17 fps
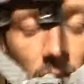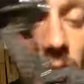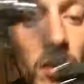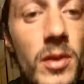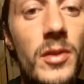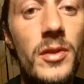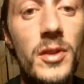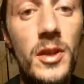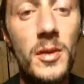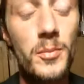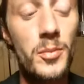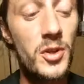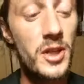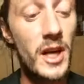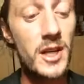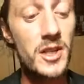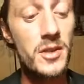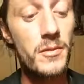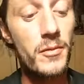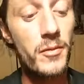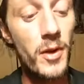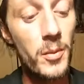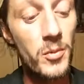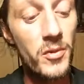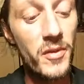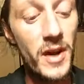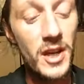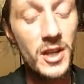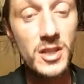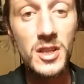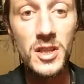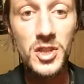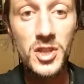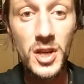On the production frame, we've
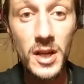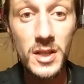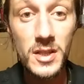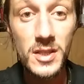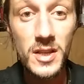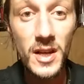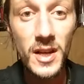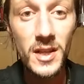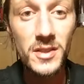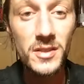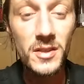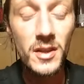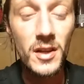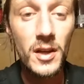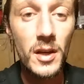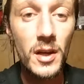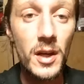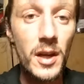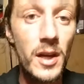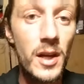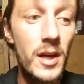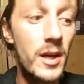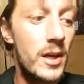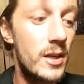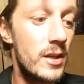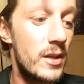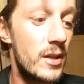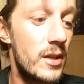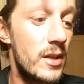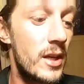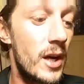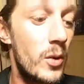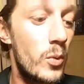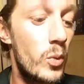actually changed that, and
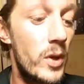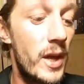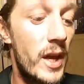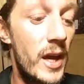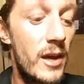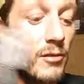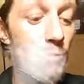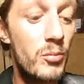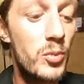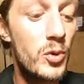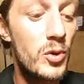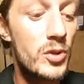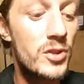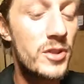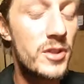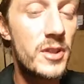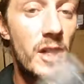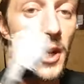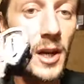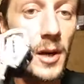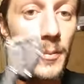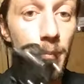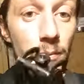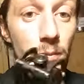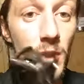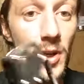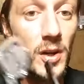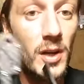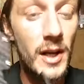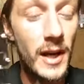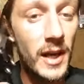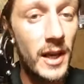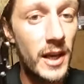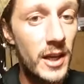yeah, we have put you know,
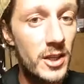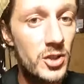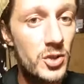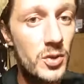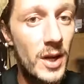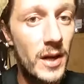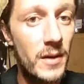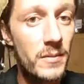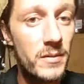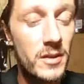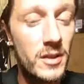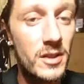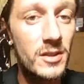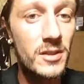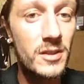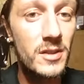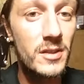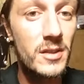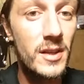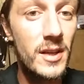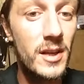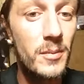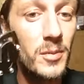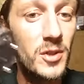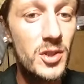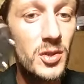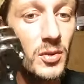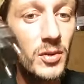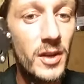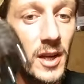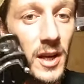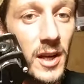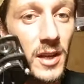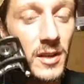like a hex drive thingies in there, but you'll
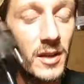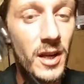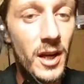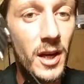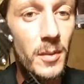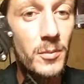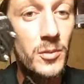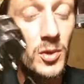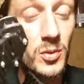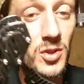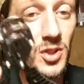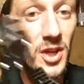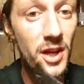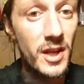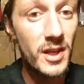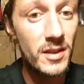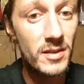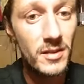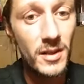get it, you'll check it.